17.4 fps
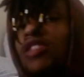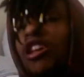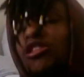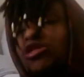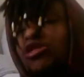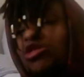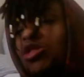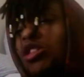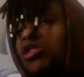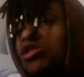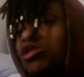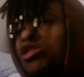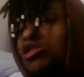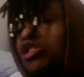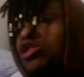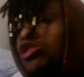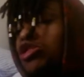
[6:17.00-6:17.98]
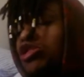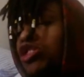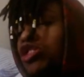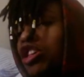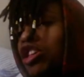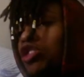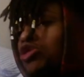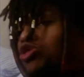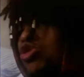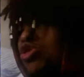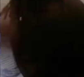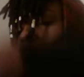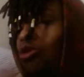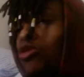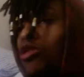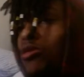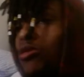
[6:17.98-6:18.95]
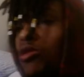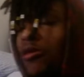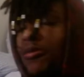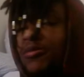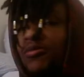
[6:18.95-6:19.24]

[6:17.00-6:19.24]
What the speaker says: that transitioned into a woman.